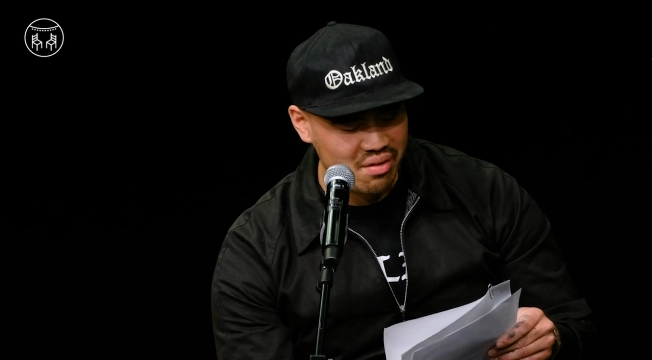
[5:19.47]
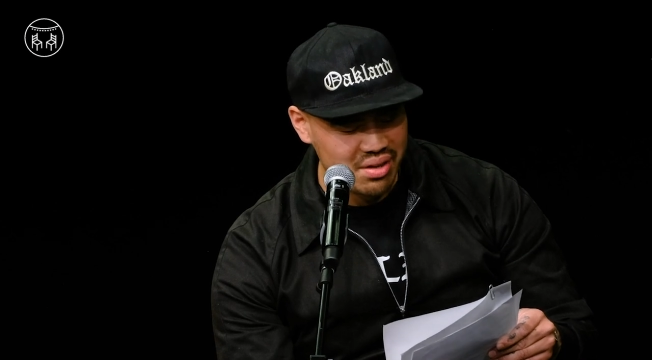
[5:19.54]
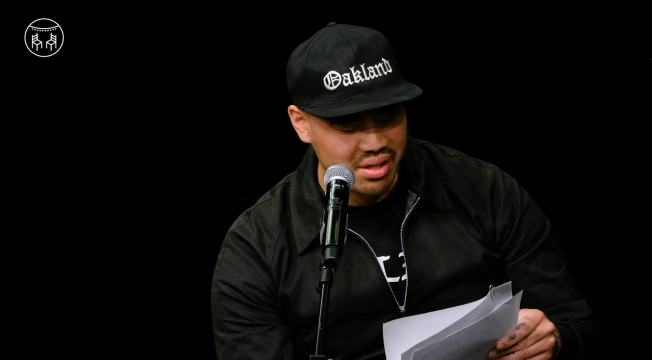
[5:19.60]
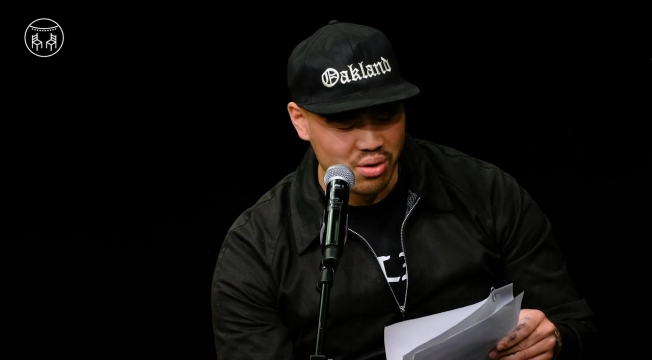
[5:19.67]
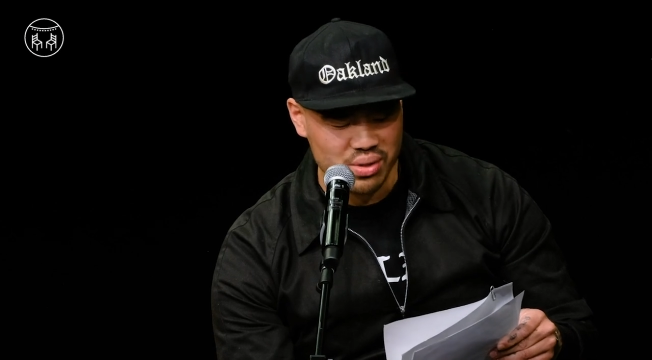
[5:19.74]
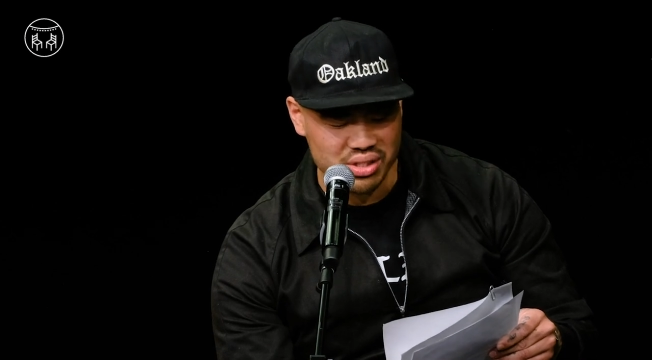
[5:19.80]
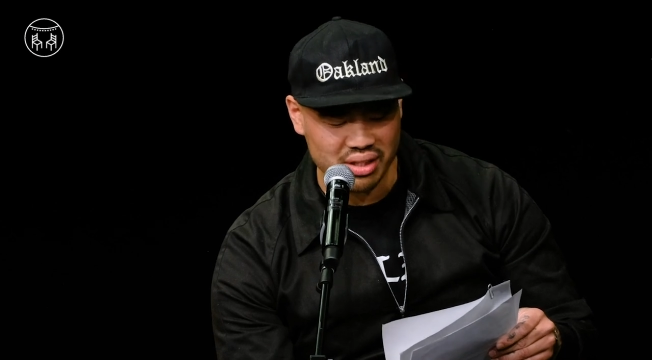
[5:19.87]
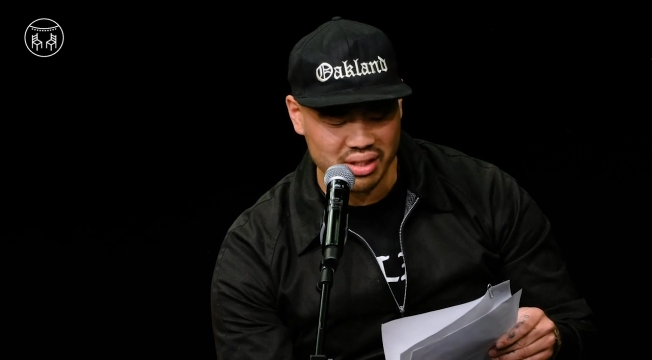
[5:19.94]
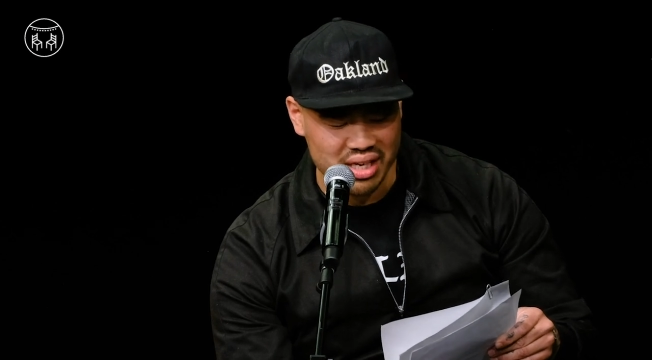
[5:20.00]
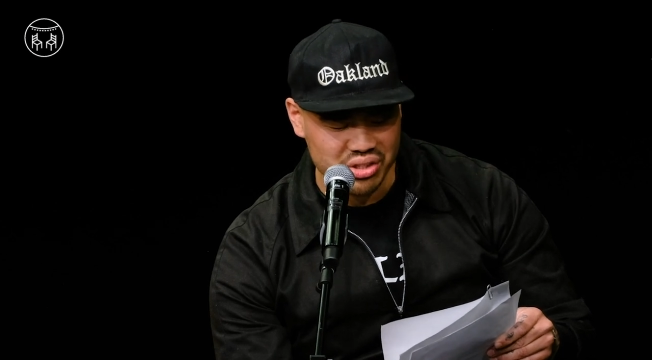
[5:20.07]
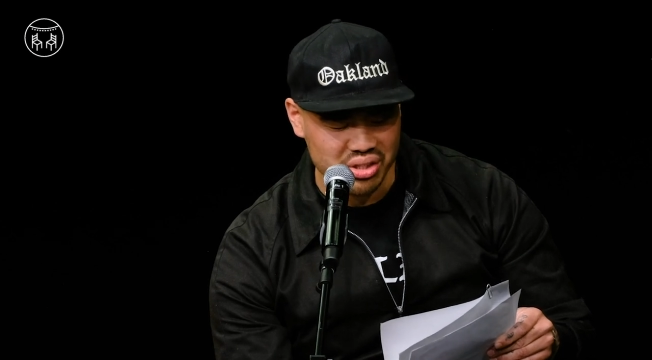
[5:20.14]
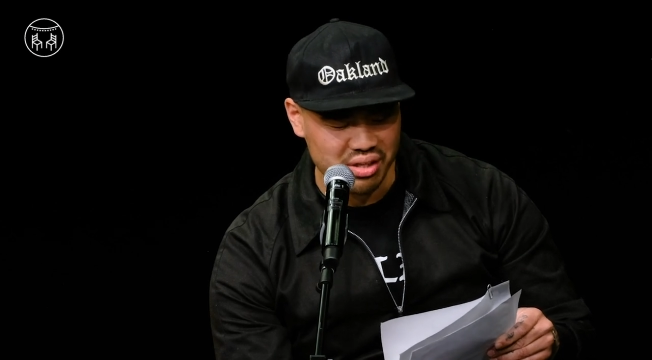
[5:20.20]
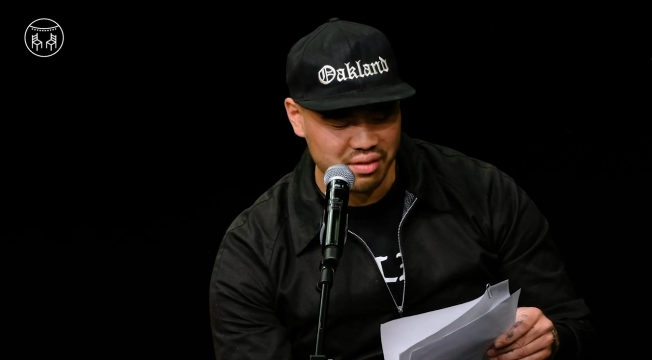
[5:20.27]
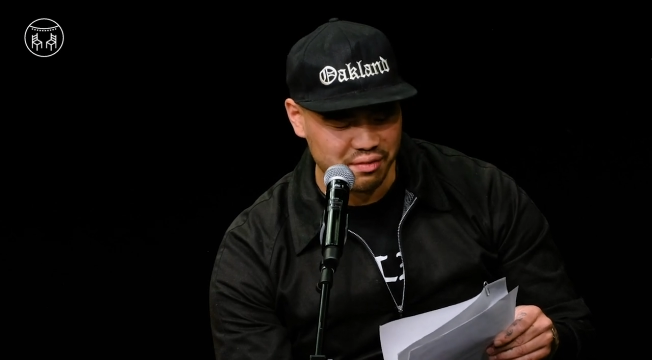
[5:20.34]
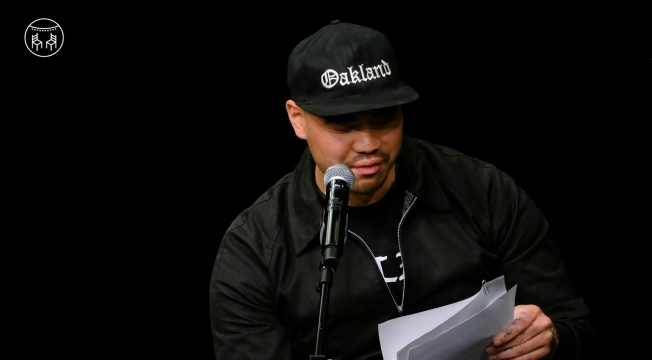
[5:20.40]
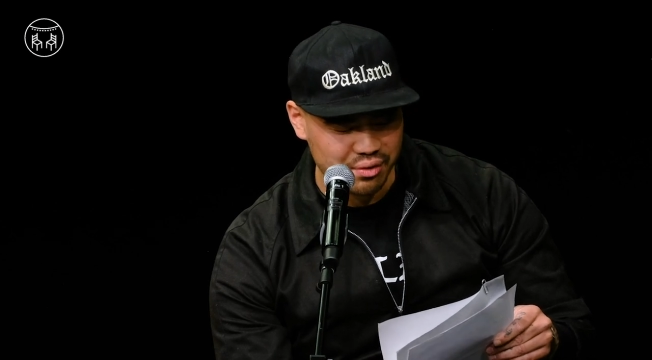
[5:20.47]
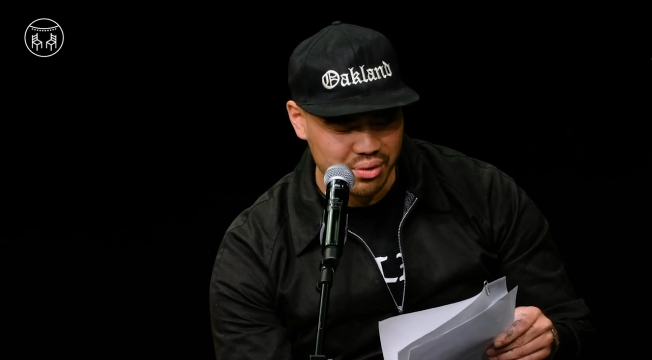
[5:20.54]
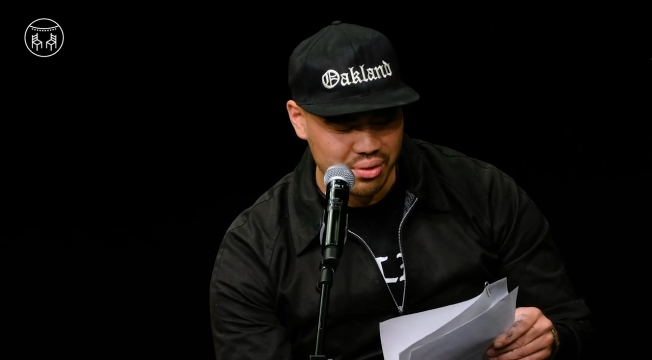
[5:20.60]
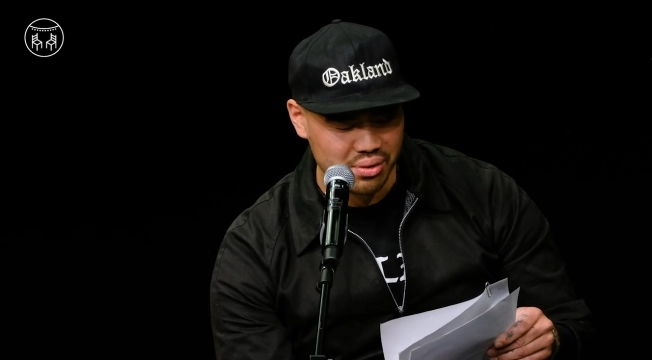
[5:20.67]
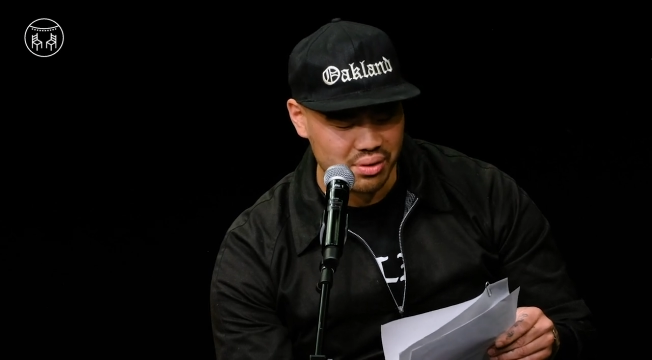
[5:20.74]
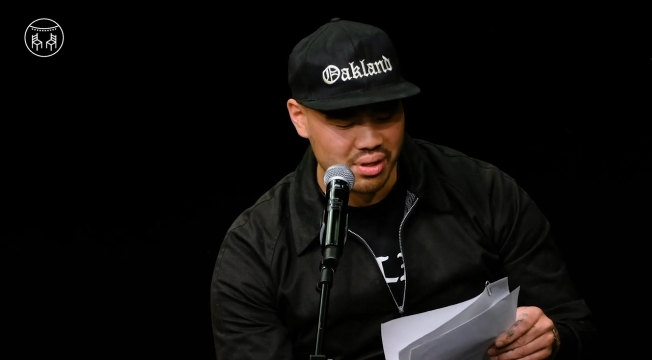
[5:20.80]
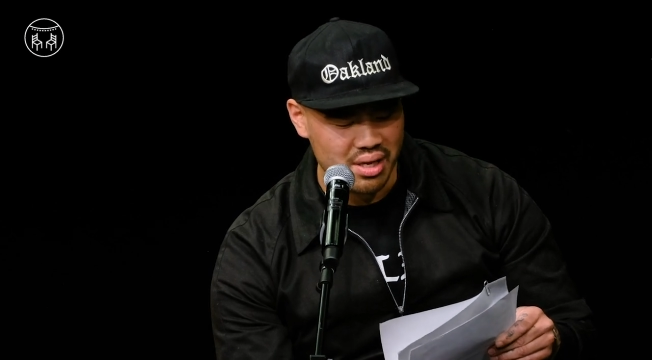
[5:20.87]
everything was a lesson in
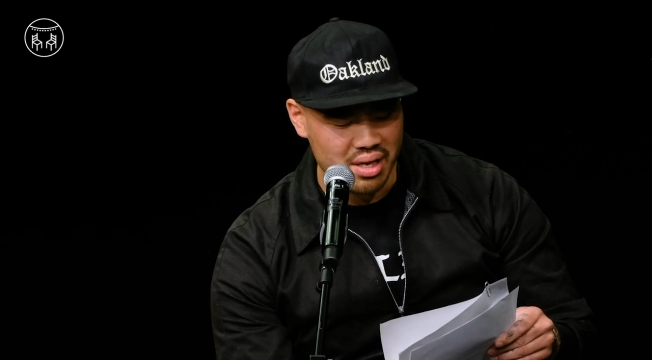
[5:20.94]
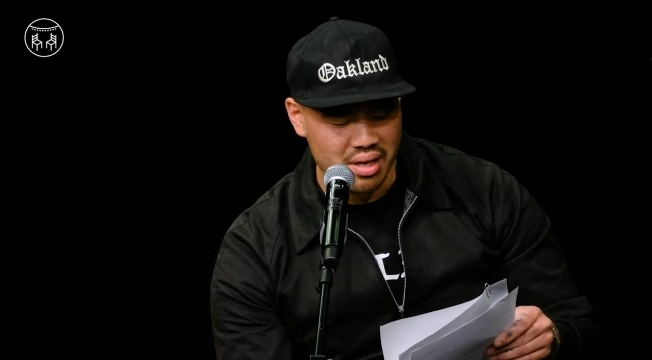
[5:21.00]
food